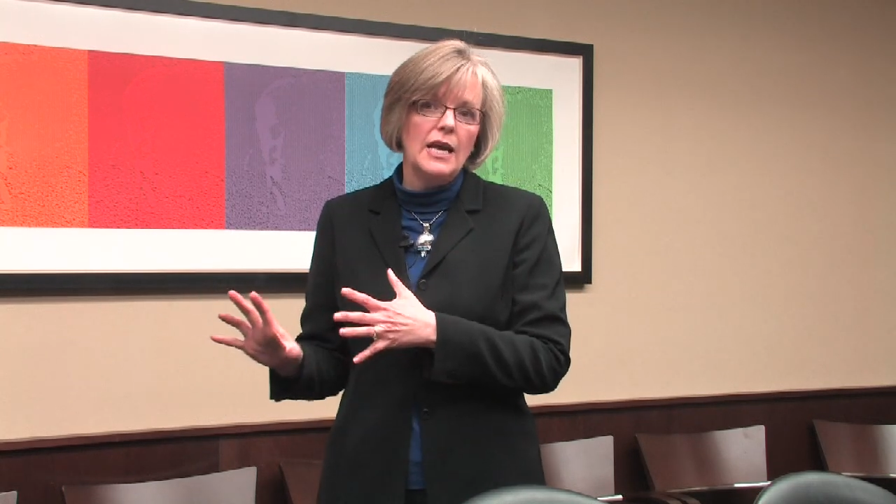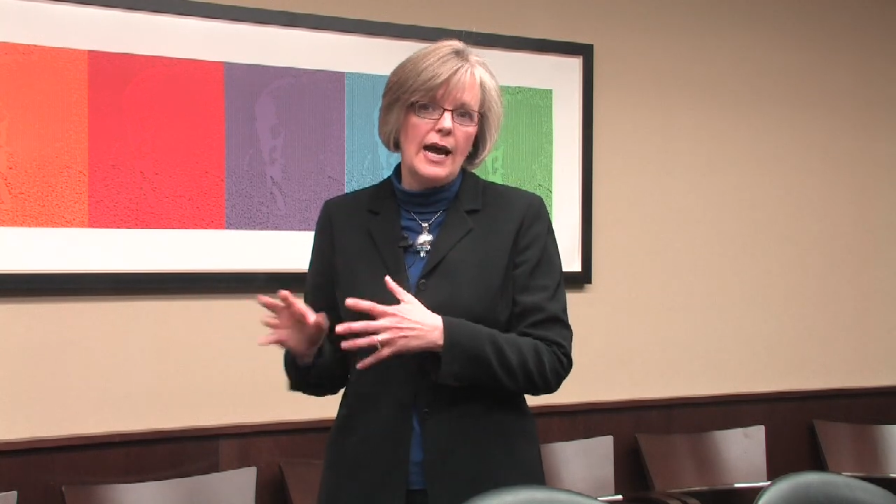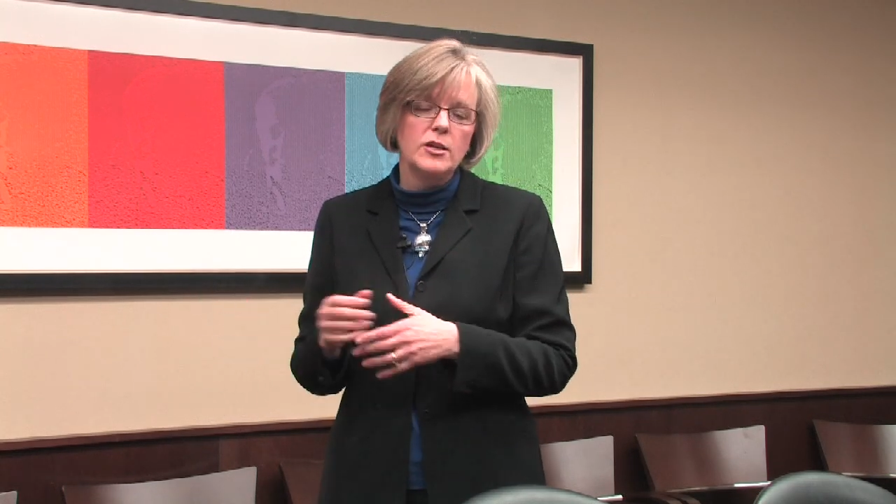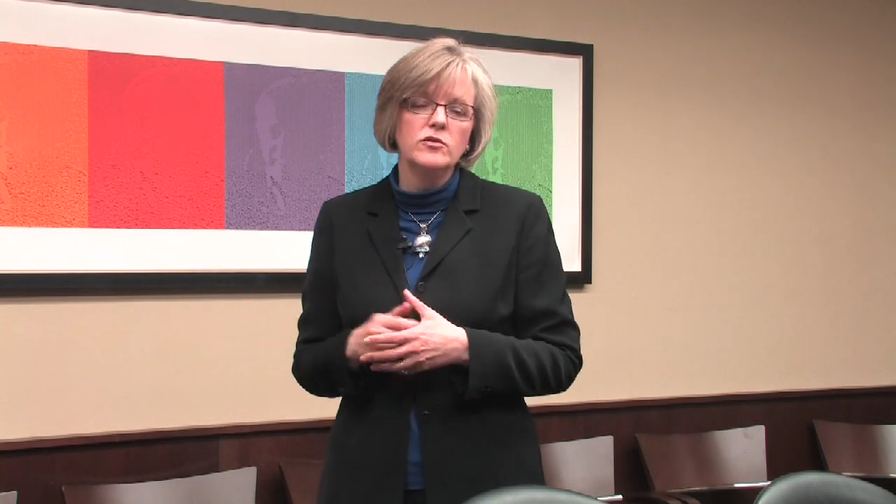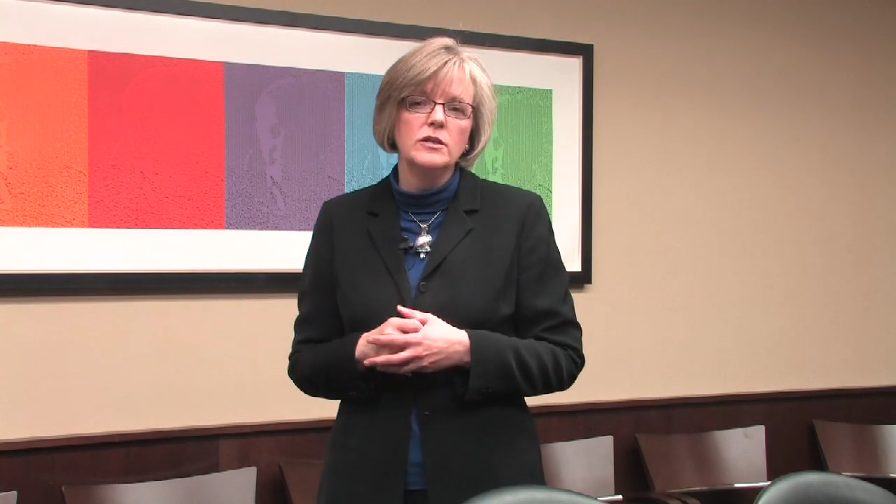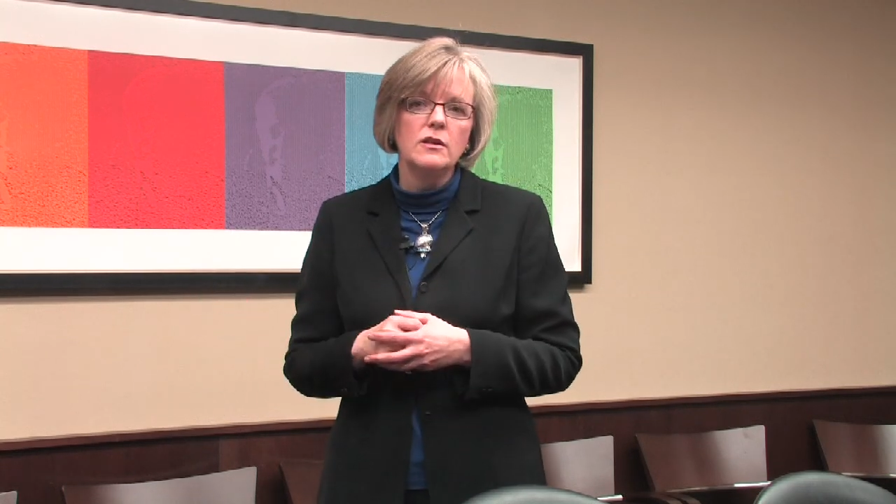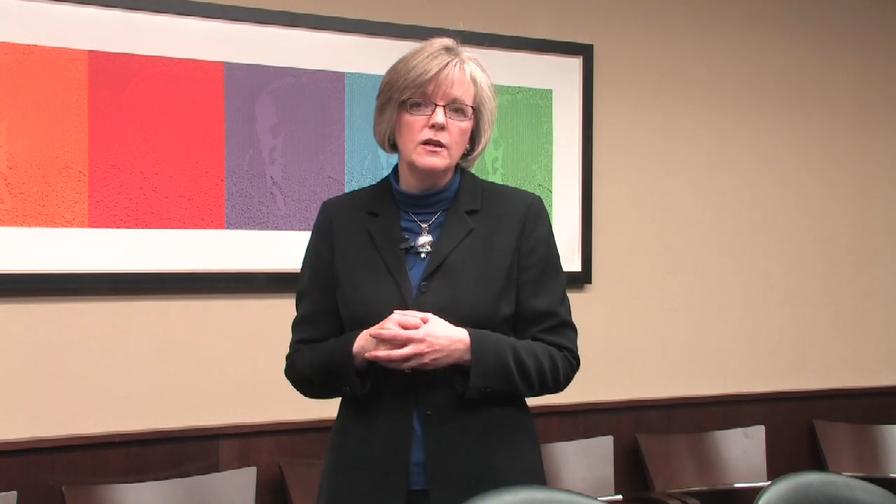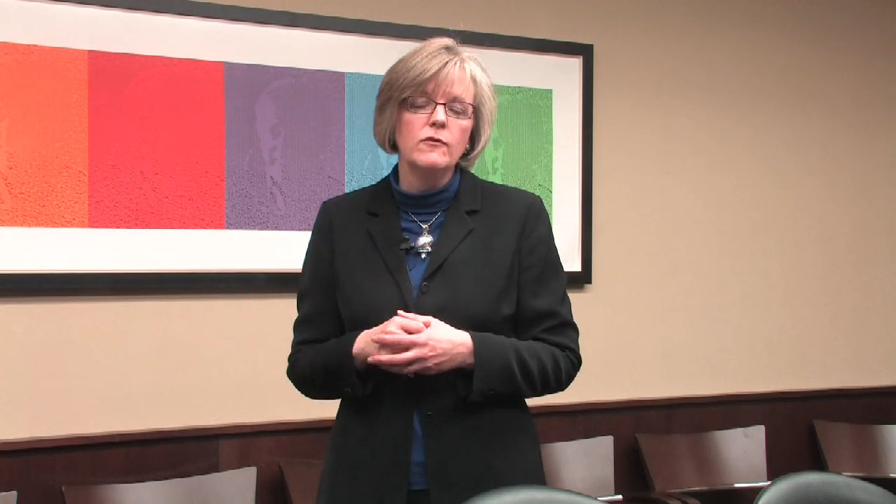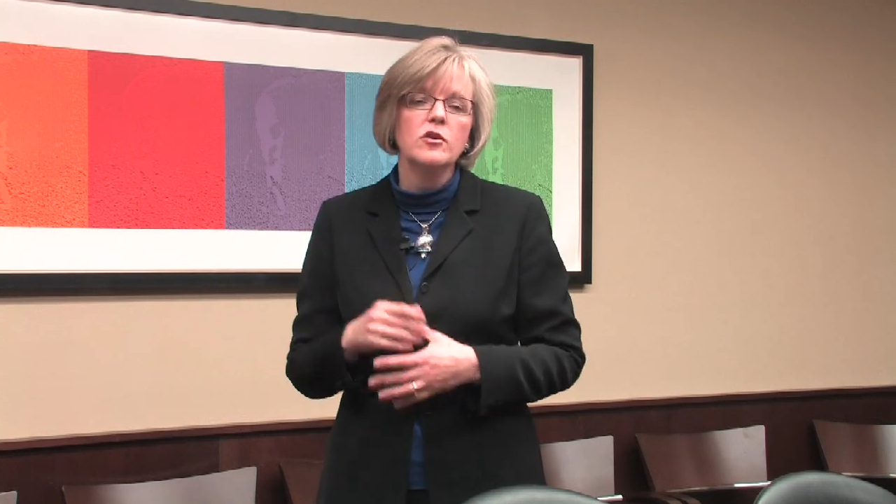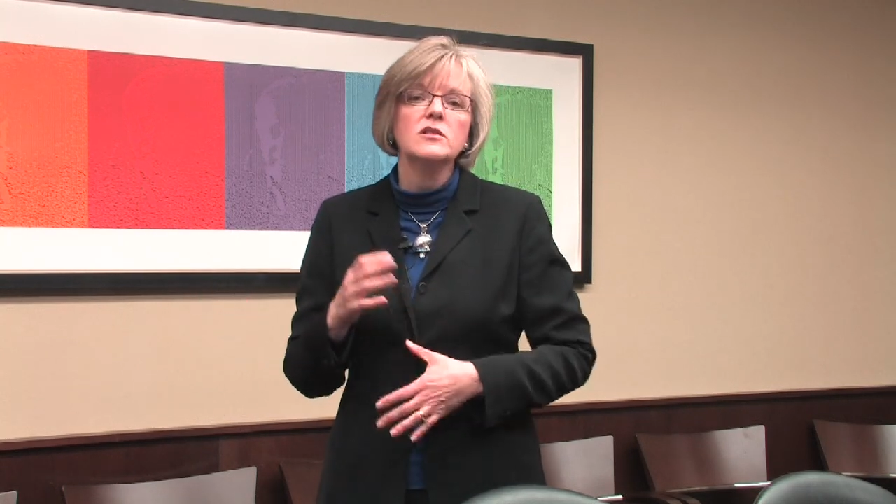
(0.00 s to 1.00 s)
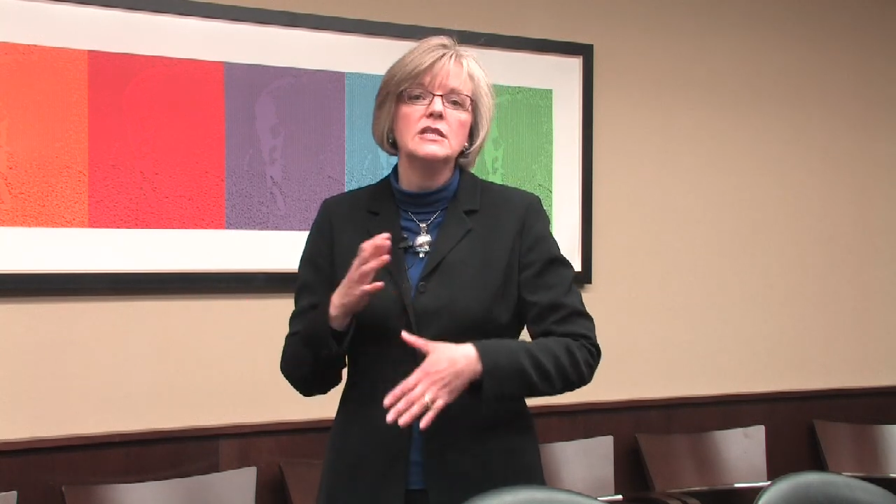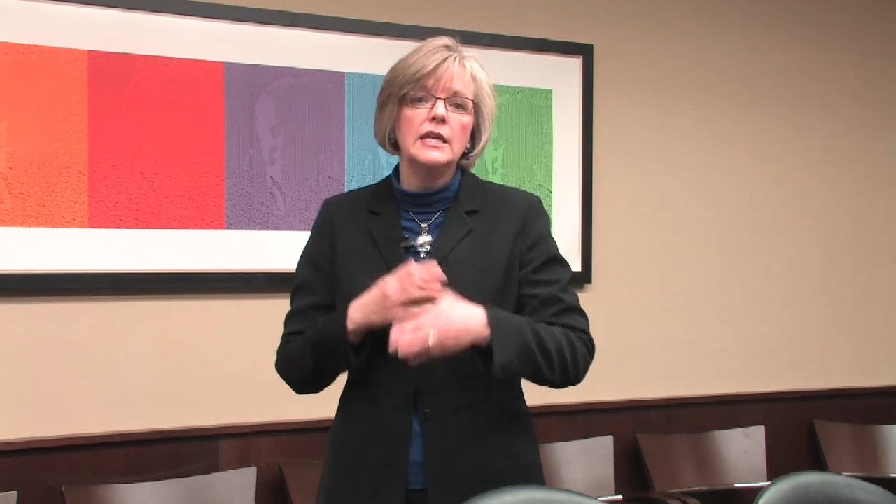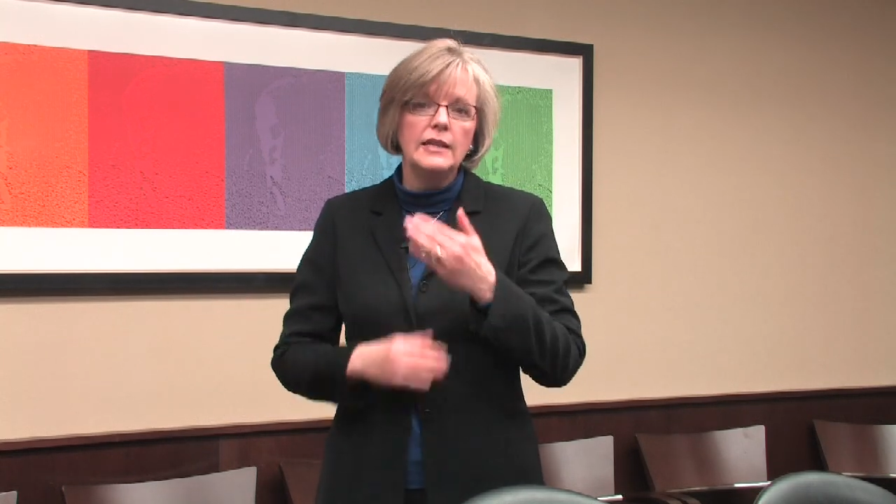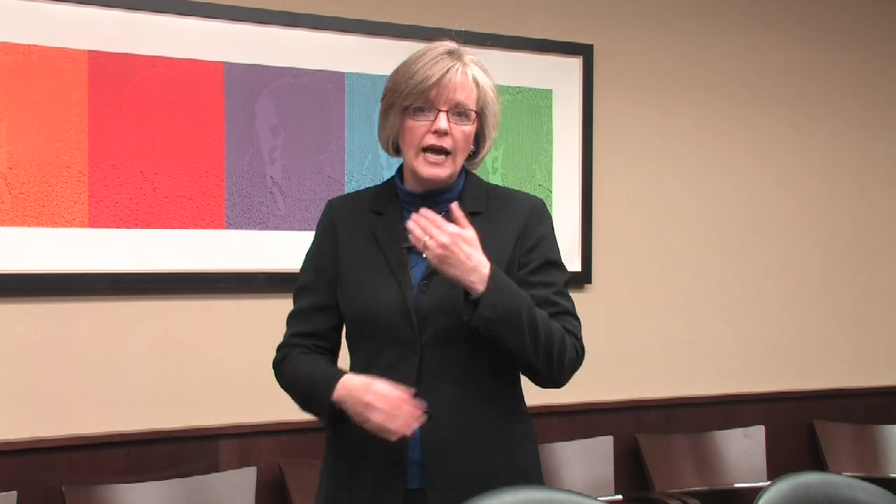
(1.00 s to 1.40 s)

actually delivers. Then